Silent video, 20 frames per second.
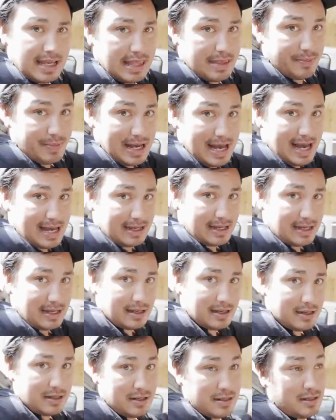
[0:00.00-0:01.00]
in the back,
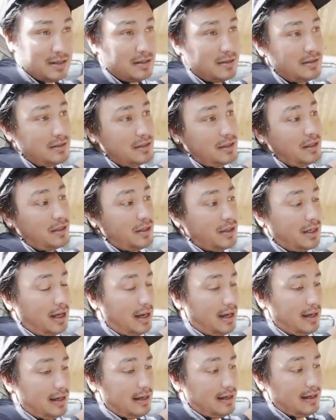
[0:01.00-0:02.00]

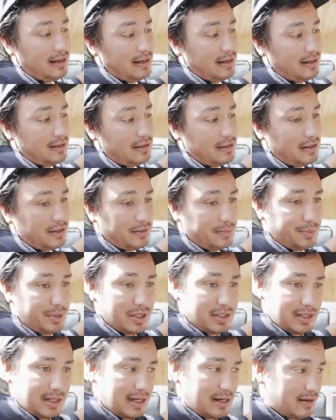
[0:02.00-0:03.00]
uh,
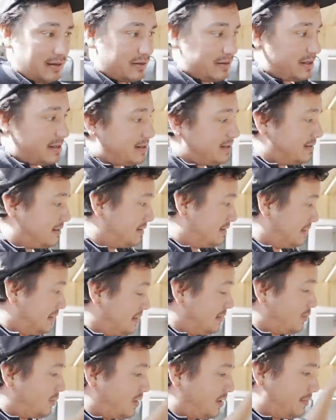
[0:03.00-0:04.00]
put down
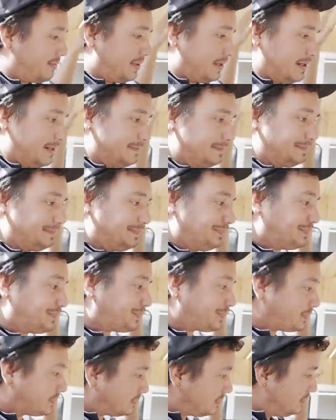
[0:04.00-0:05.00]
the water pump,
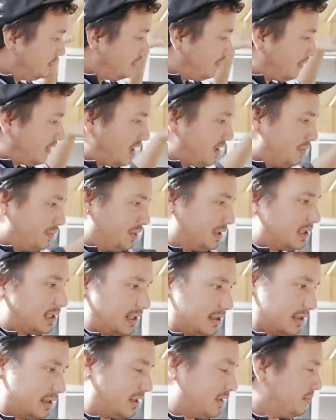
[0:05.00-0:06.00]
put
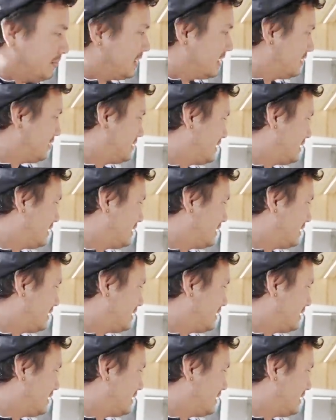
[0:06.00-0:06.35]
down the accumulator